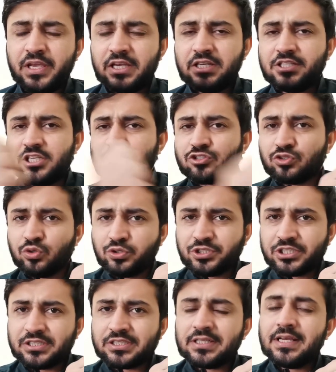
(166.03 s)
He just wrote
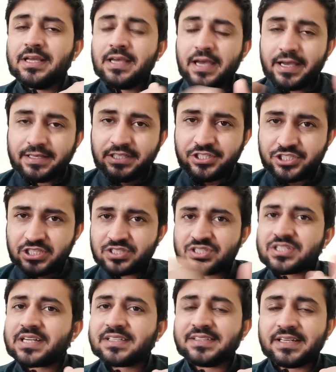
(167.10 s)
it and he just
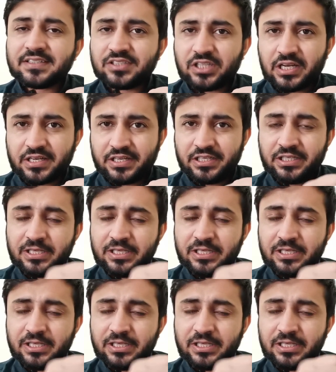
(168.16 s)
set that target.